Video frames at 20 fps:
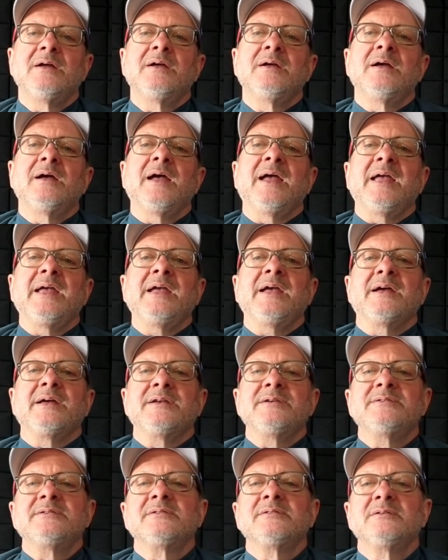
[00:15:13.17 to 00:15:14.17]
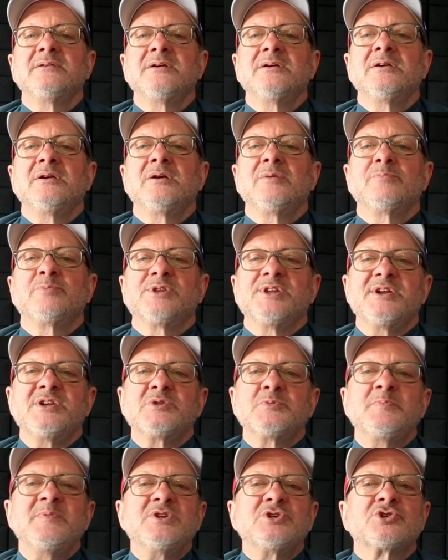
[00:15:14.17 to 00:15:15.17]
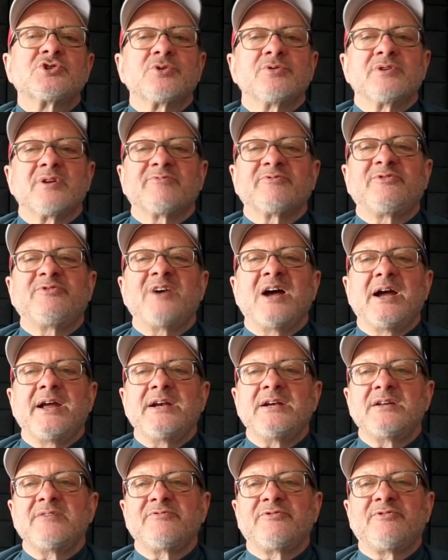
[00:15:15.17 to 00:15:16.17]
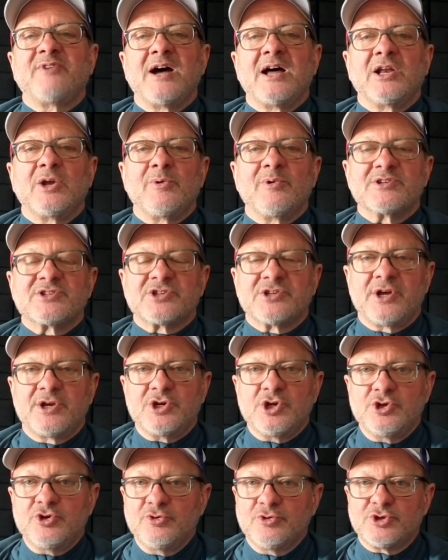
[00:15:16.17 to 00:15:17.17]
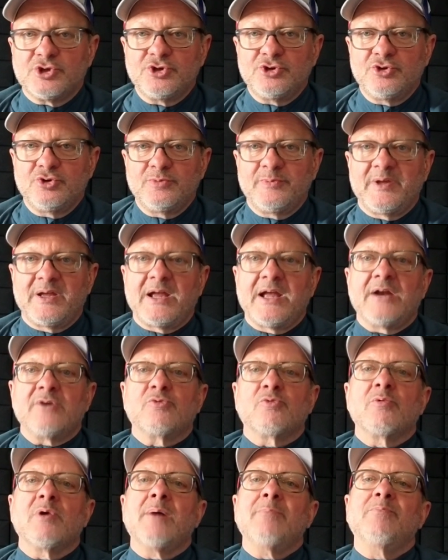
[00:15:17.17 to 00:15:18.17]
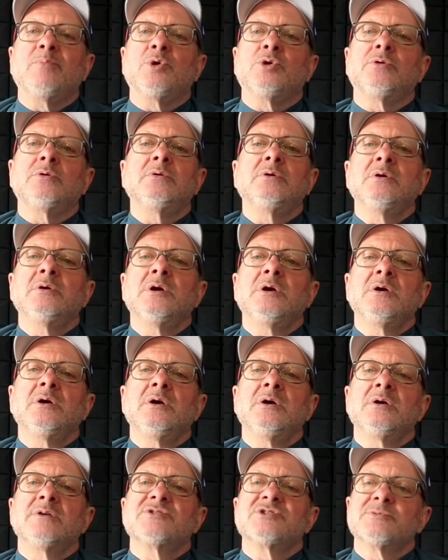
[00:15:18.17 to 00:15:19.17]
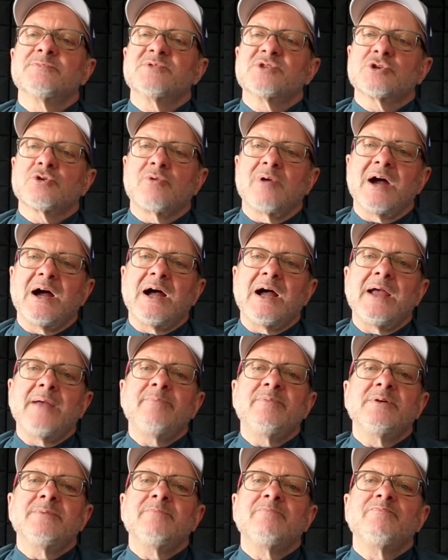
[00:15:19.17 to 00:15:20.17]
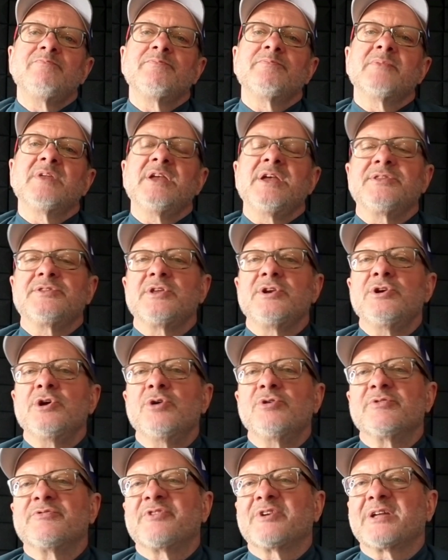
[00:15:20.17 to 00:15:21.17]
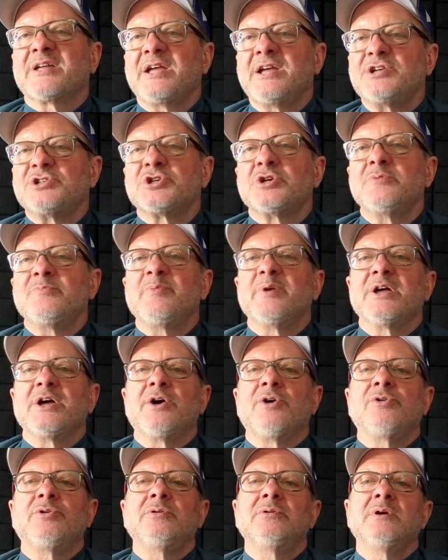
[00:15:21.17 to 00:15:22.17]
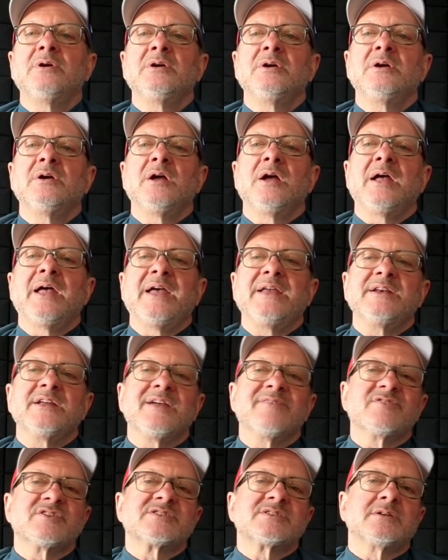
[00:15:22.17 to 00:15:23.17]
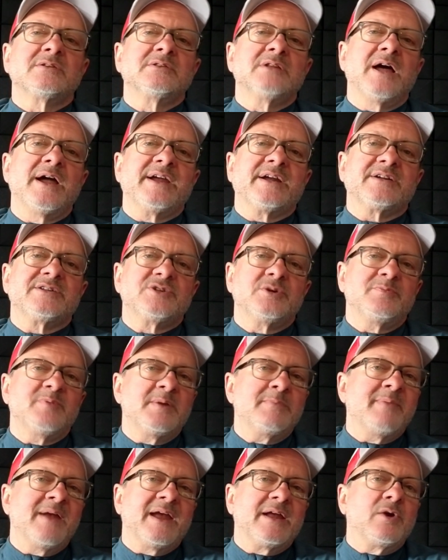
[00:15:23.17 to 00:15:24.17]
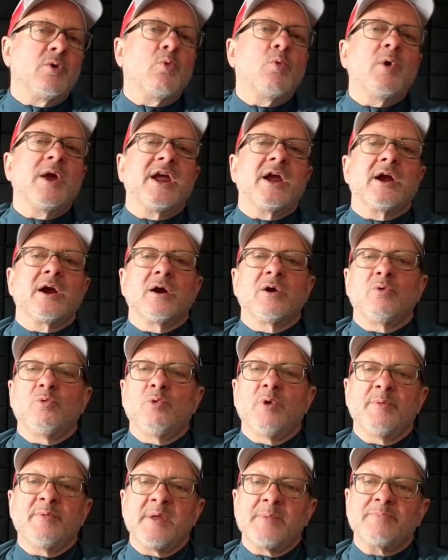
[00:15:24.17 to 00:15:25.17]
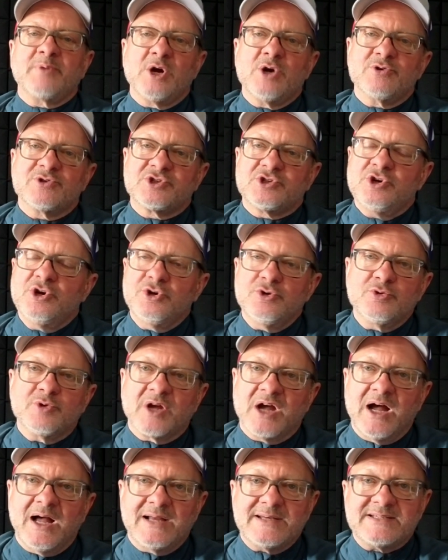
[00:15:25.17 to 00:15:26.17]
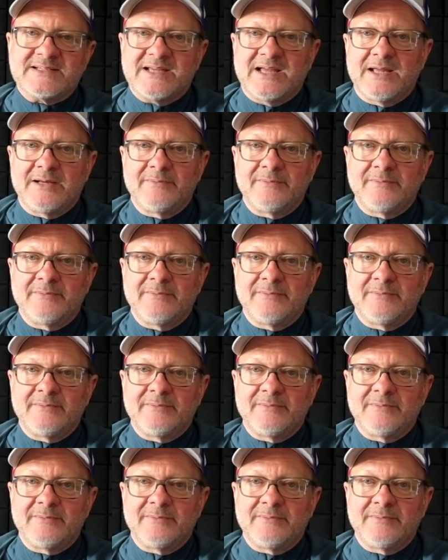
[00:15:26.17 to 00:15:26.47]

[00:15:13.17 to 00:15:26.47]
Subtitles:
And please be sure to find and follow us on YouTube and Rumble. Subscribe, hit the notification bell, and give us a like to be made aware when we post new content.